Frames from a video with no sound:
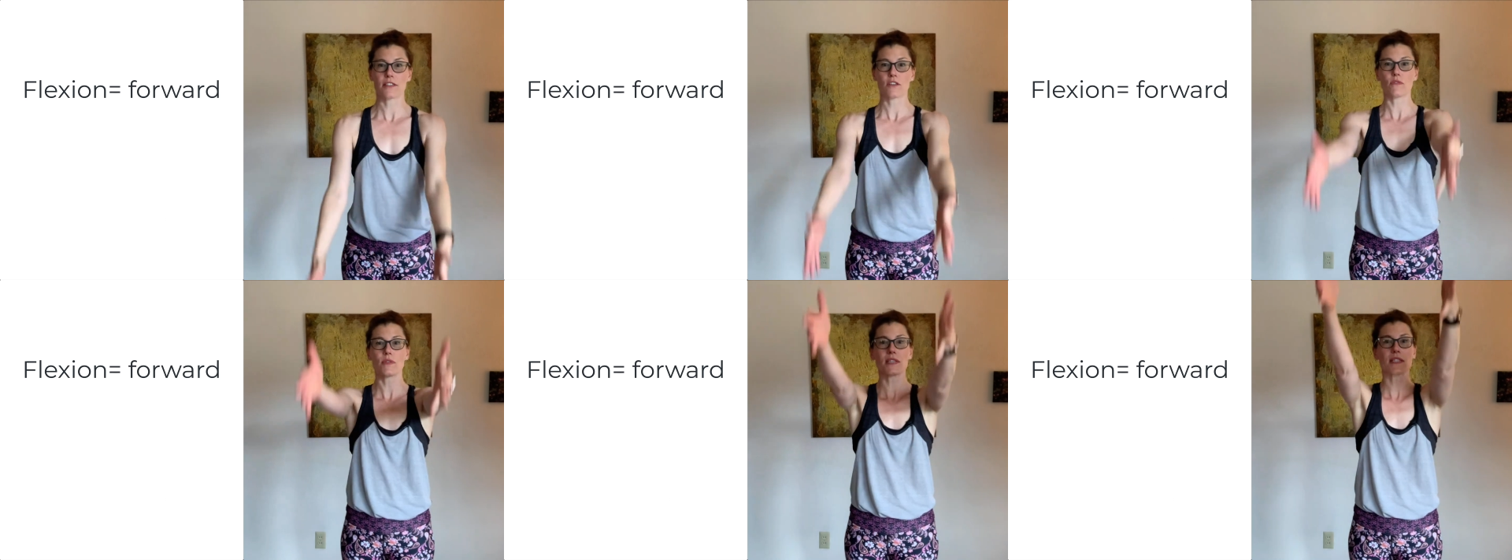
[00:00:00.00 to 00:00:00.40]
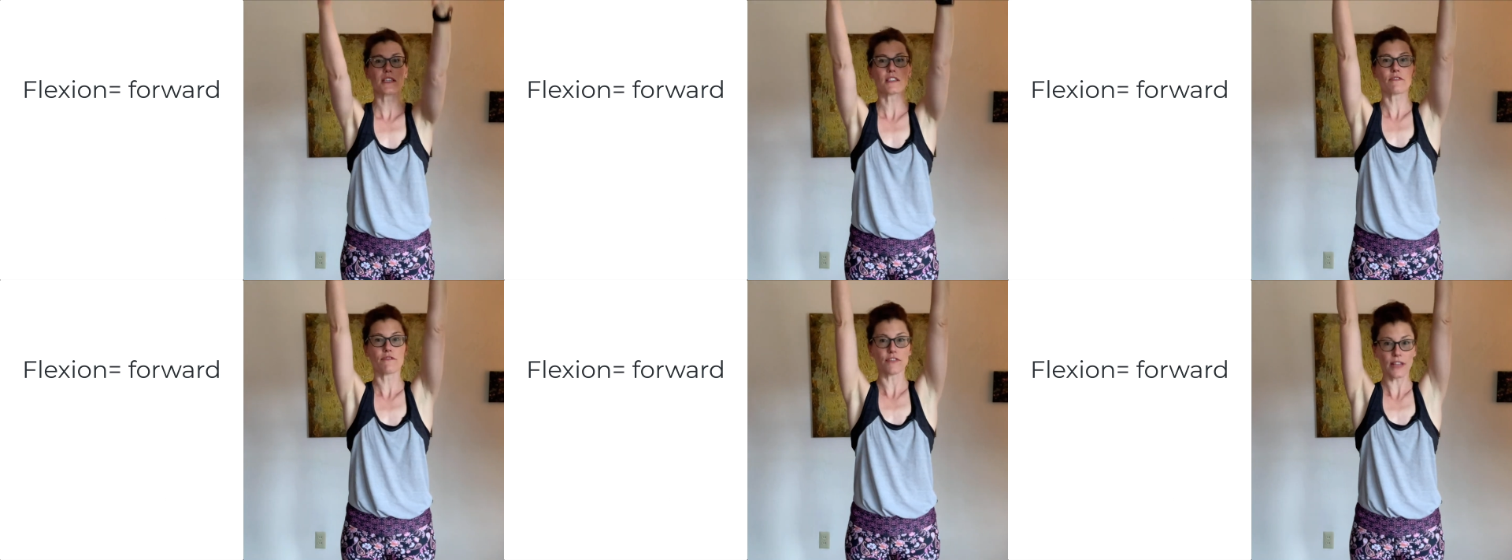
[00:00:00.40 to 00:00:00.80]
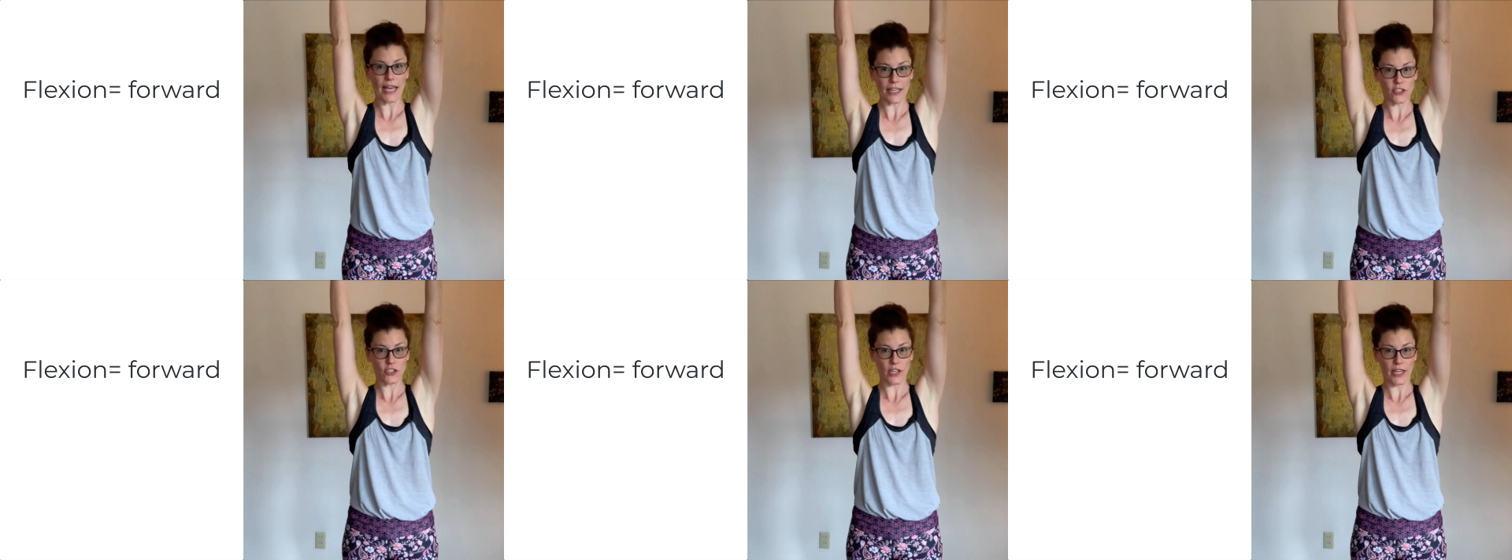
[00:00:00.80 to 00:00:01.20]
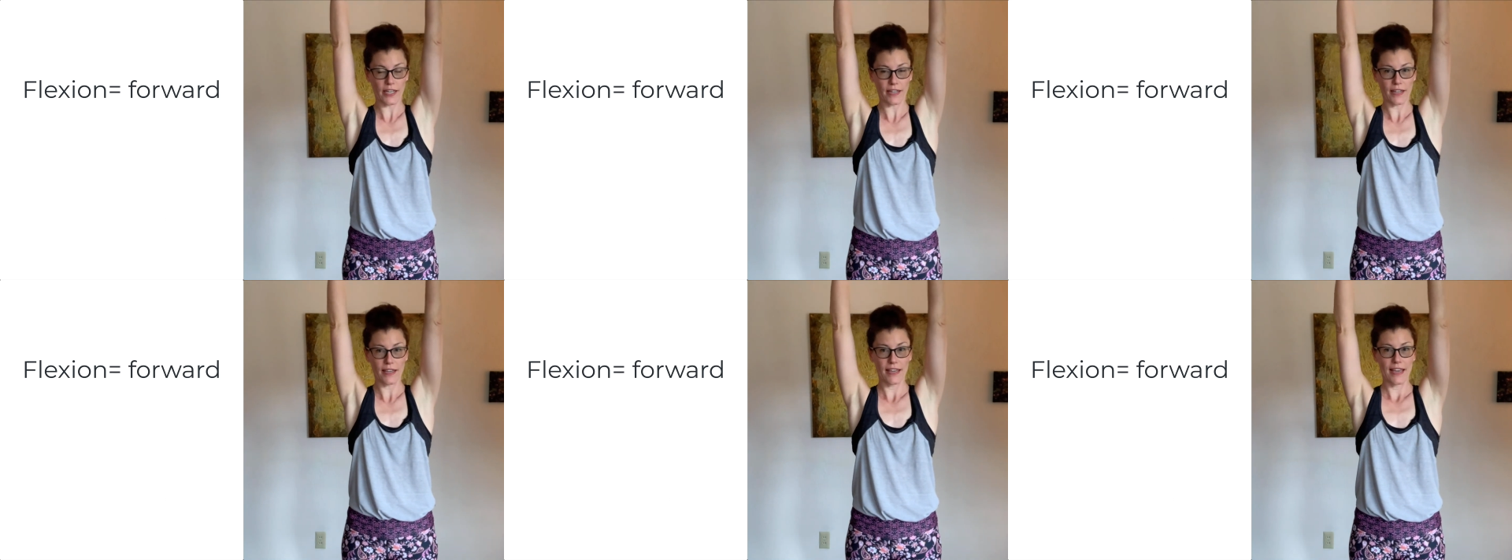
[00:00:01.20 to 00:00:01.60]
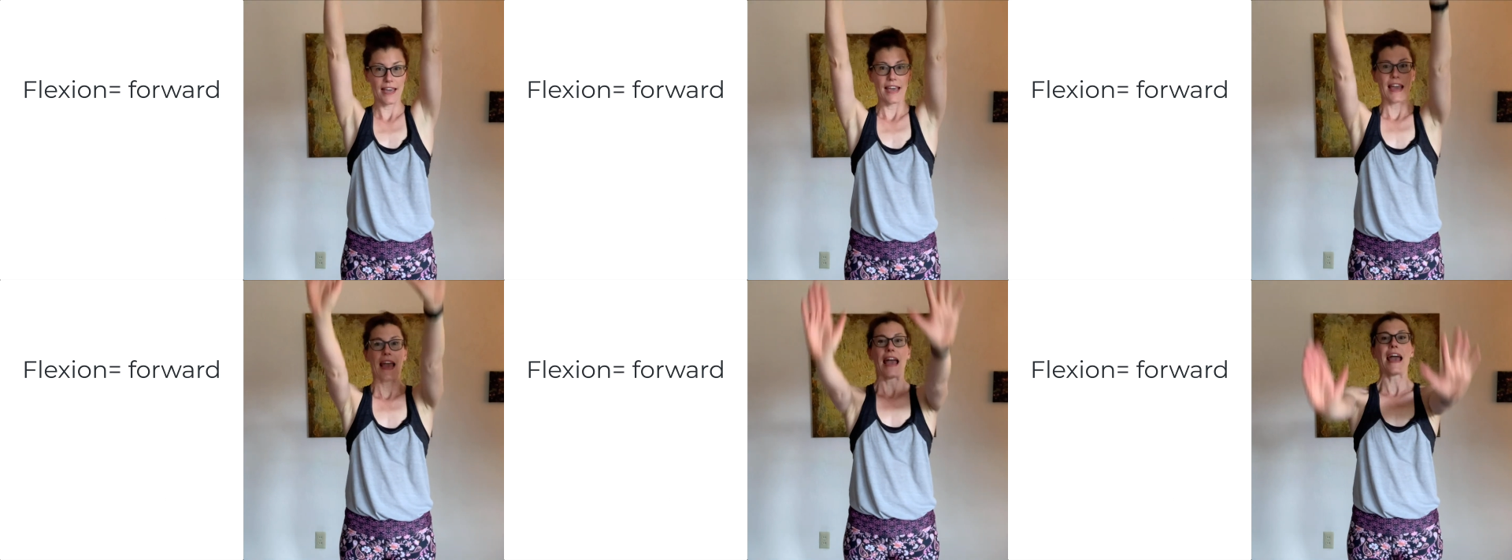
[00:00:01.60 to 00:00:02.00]
So this is flexion,
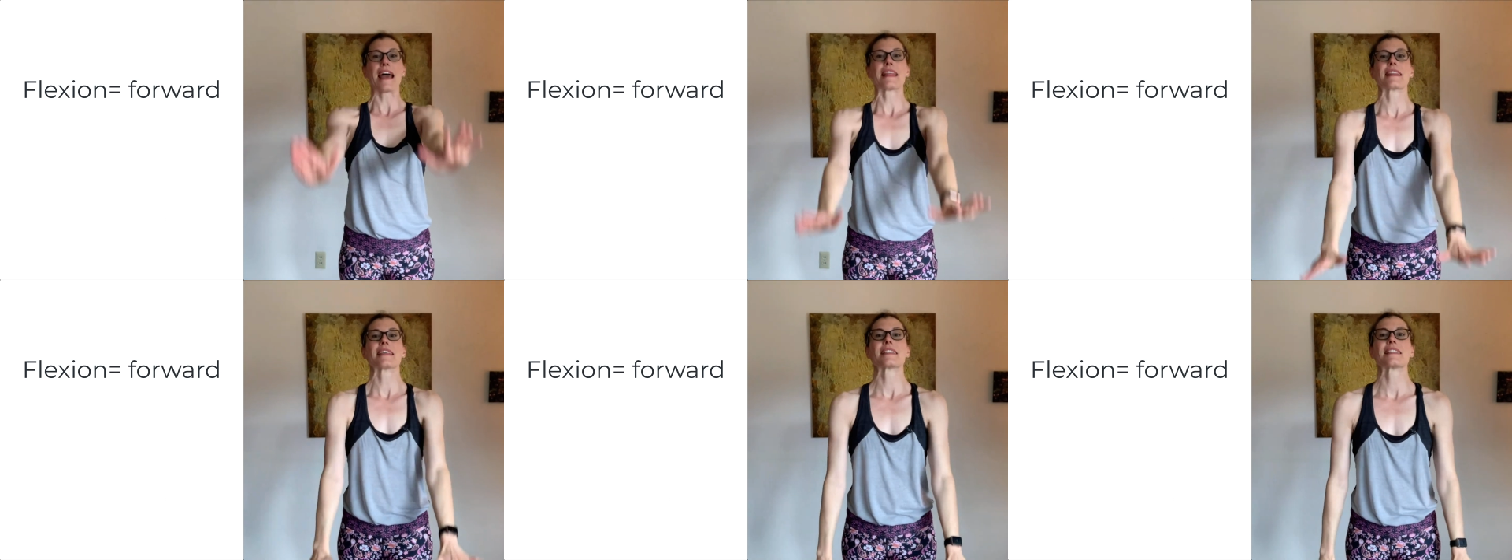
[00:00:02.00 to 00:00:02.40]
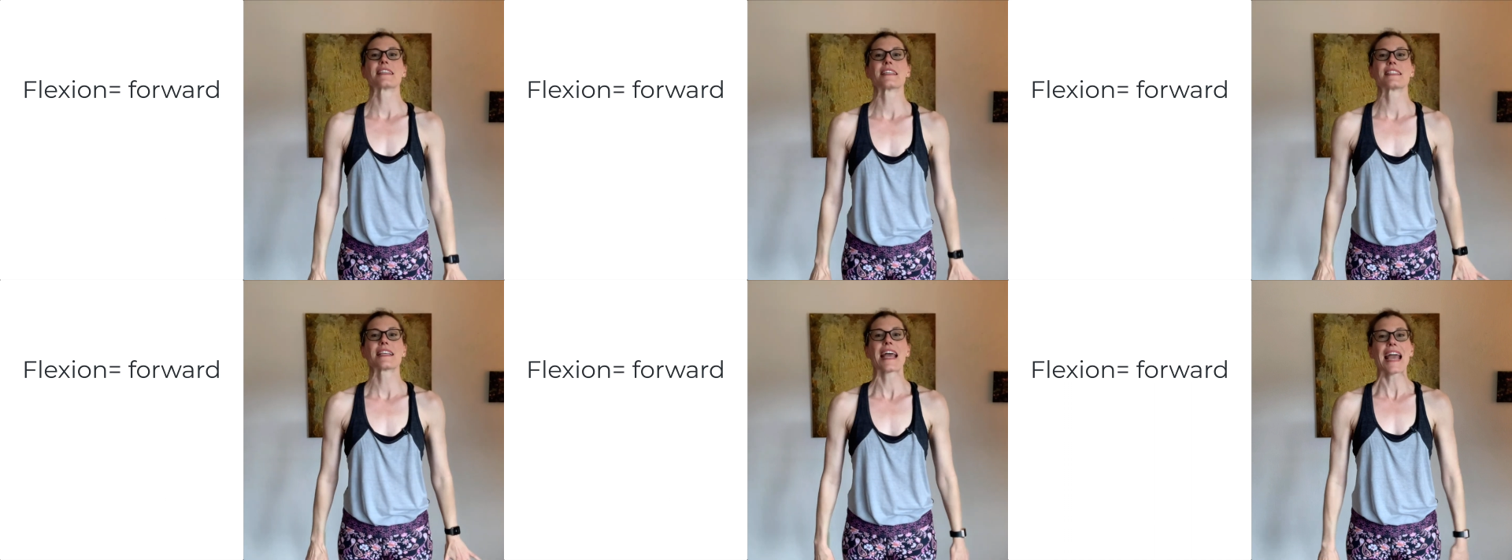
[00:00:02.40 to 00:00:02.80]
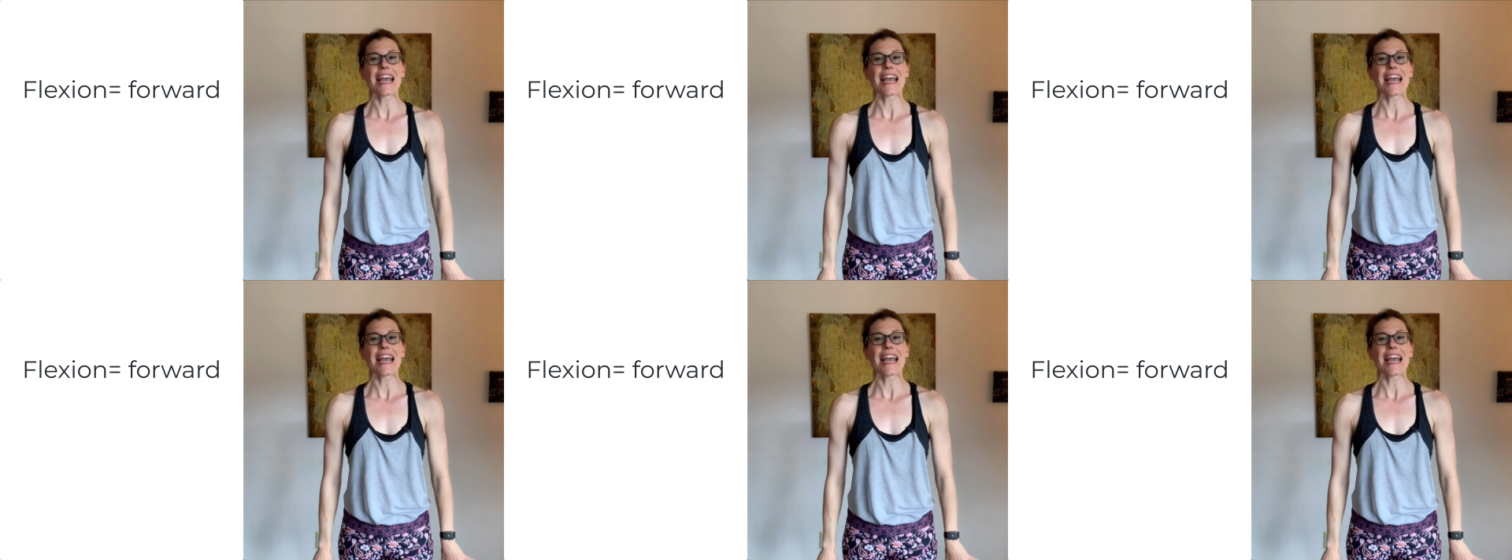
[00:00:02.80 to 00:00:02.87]
and this is